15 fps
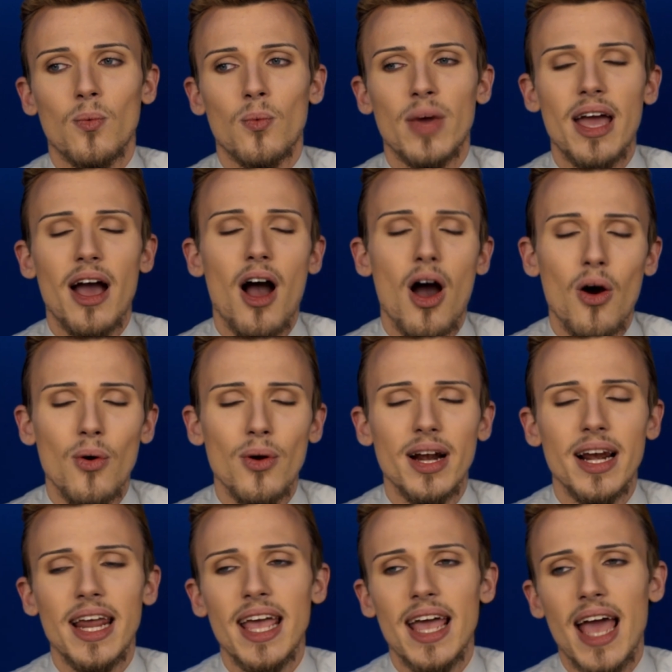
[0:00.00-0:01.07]
we
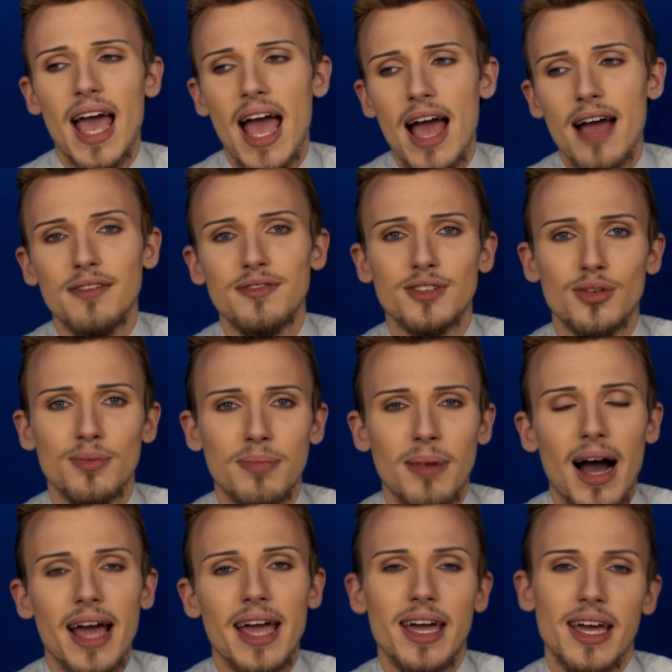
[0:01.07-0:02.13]
only have to
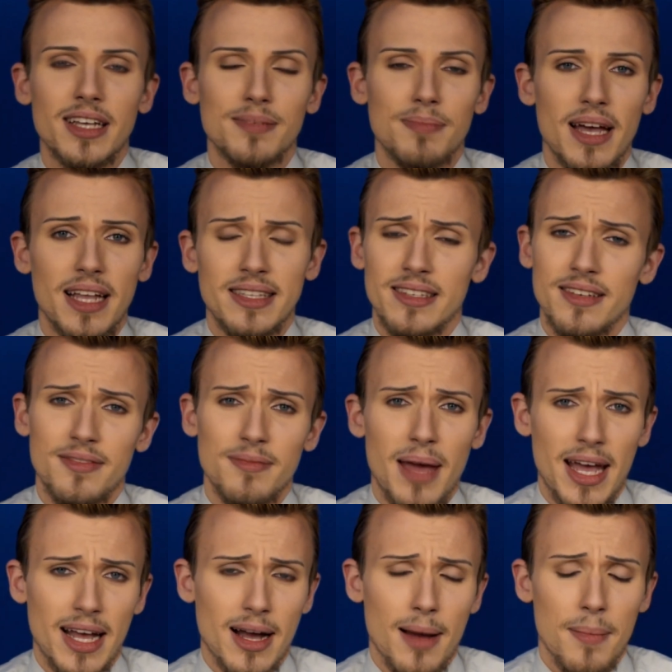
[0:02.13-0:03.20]
buy expensive
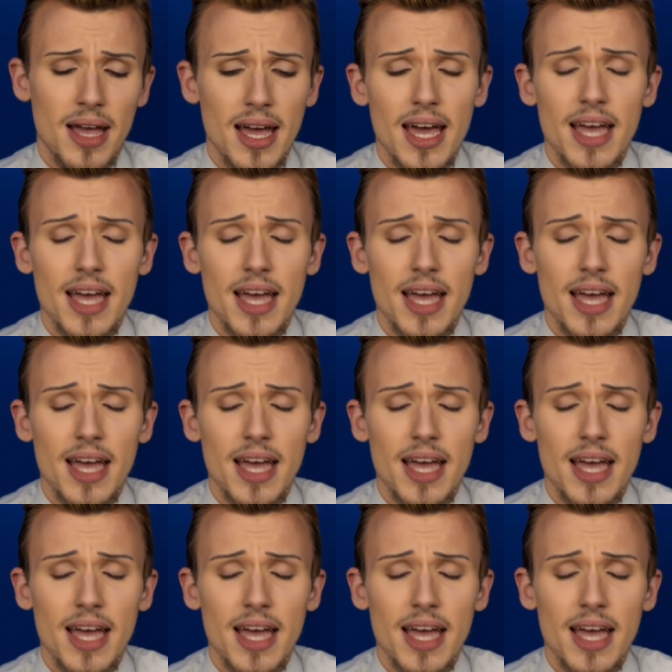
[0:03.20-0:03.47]
makeup.